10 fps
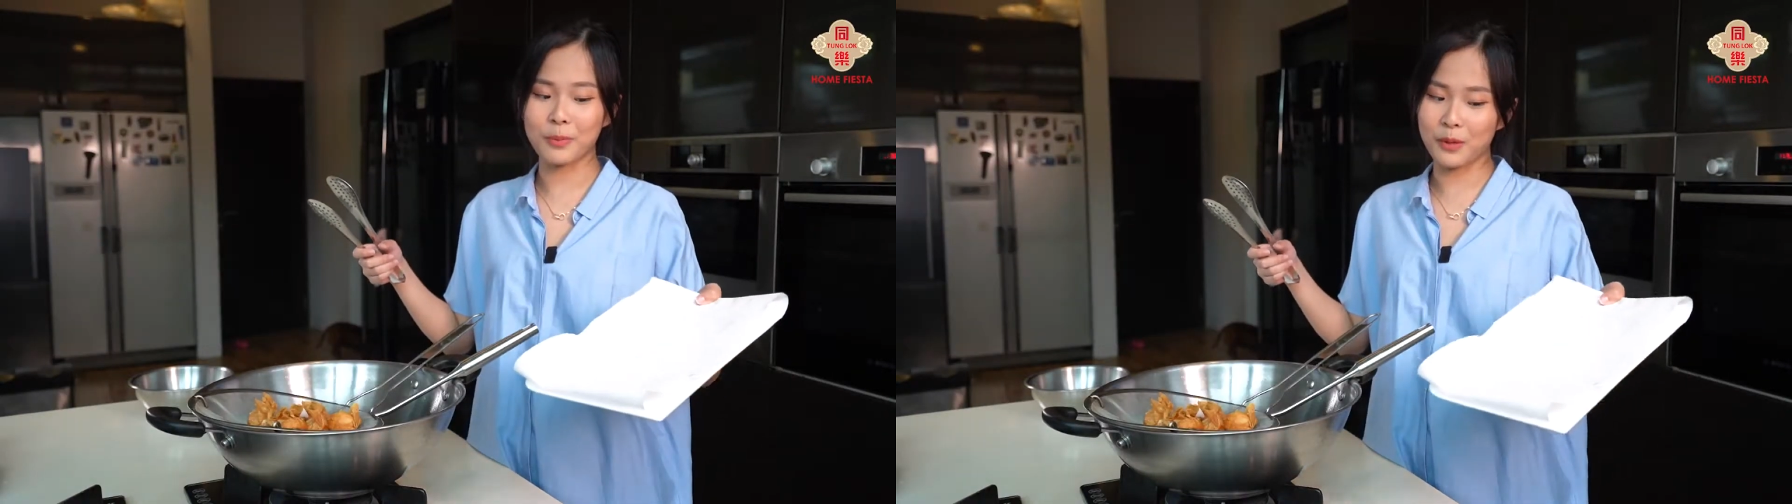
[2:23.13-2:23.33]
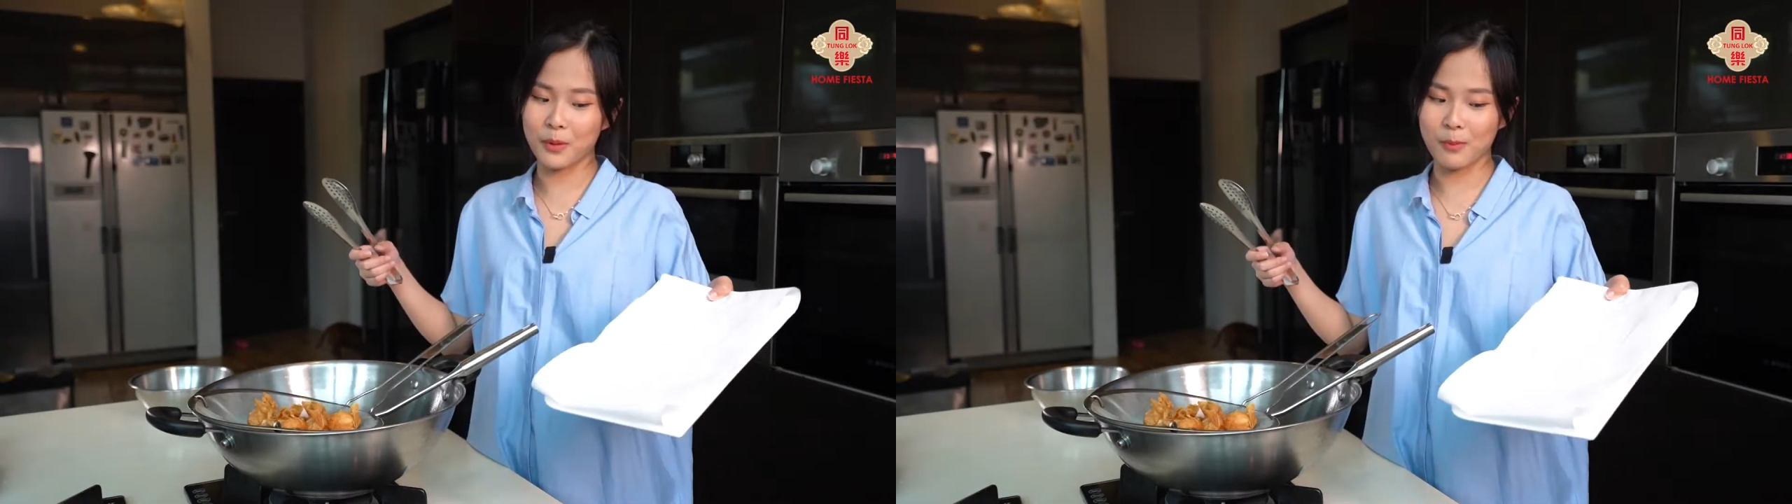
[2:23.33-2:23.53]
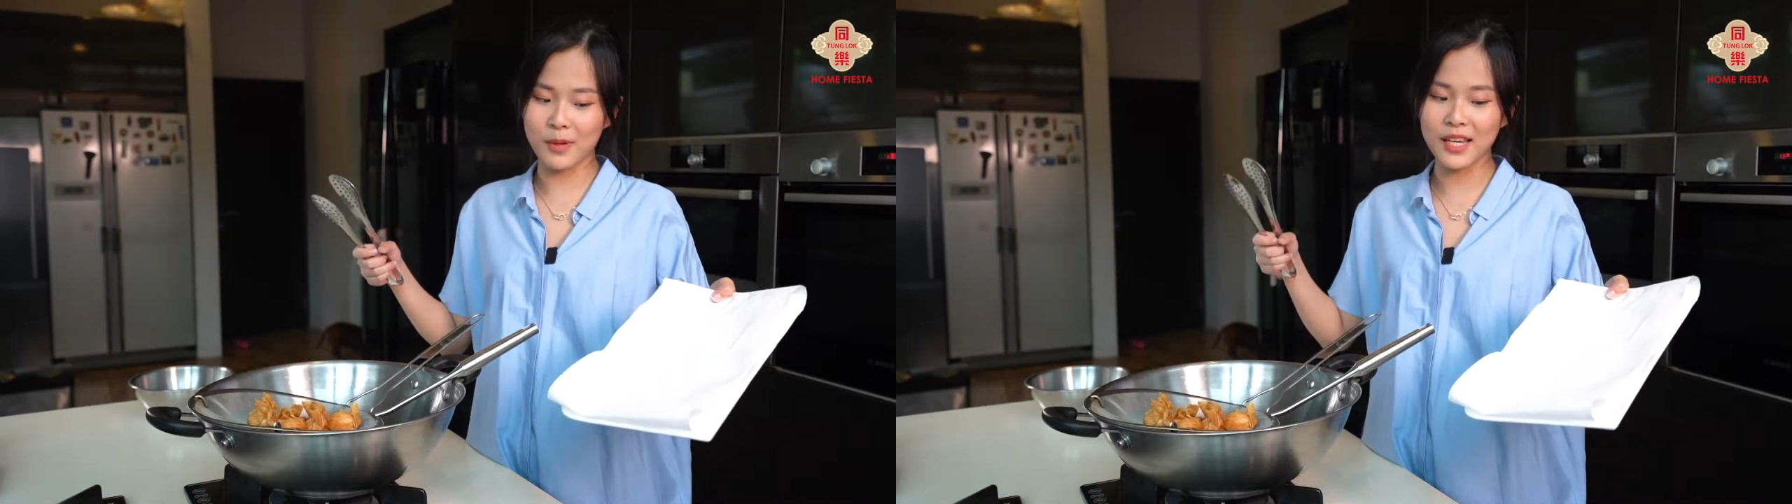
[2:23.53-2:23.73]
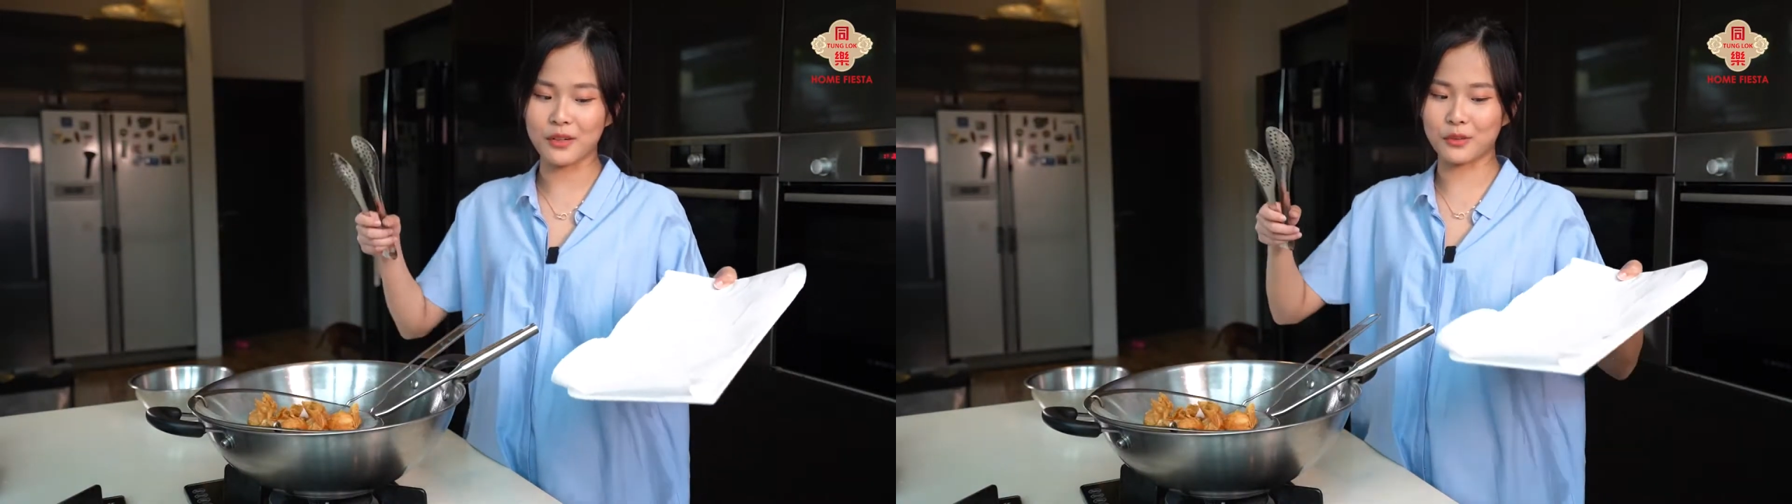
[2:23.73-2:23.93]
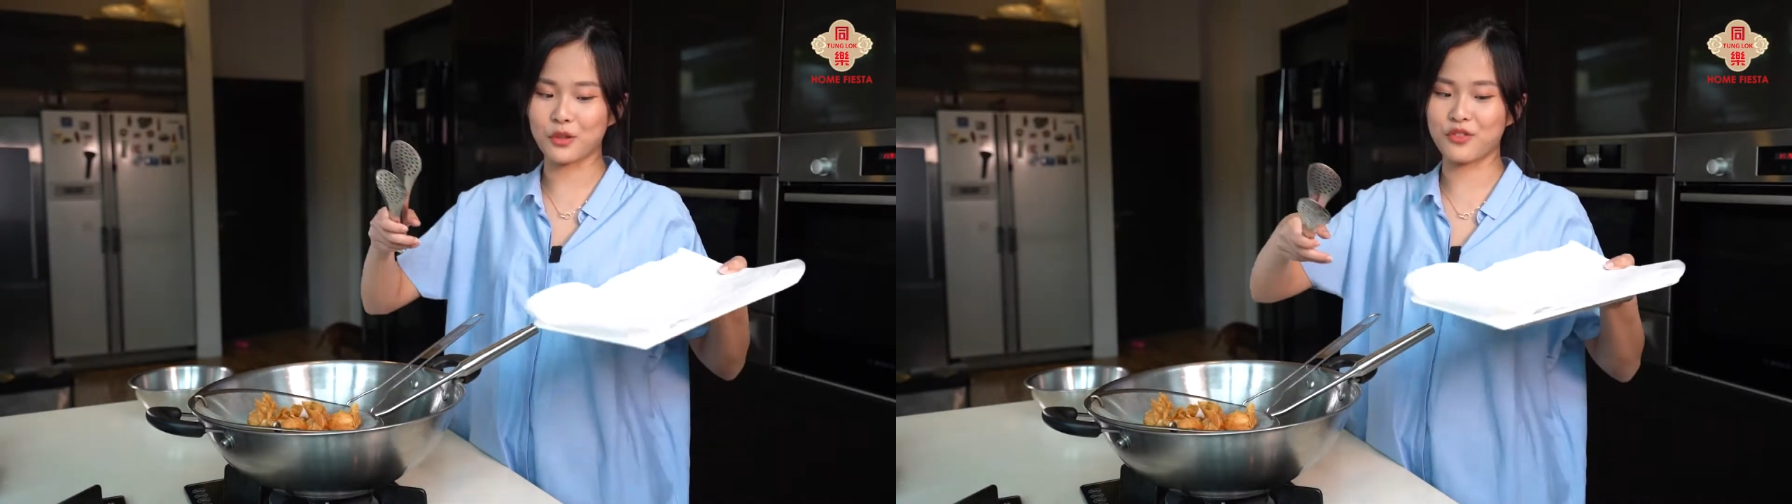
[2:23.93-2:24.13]
plate with me and
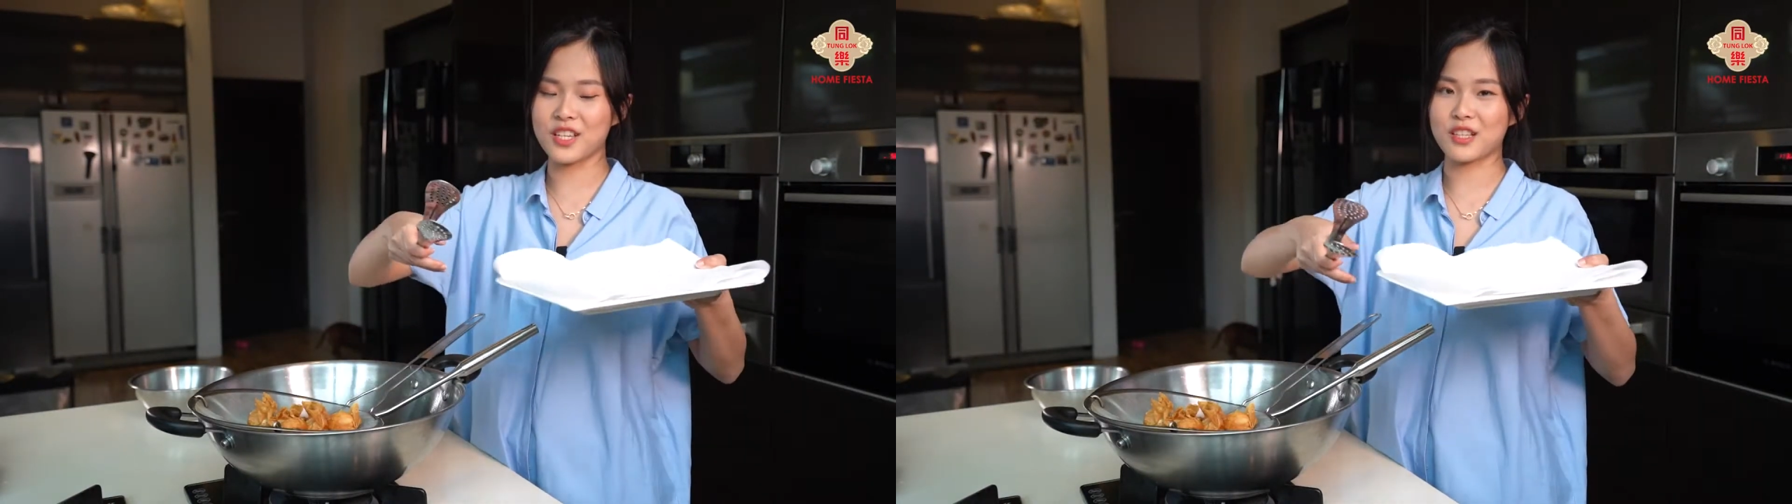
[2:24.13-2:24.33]
on top of it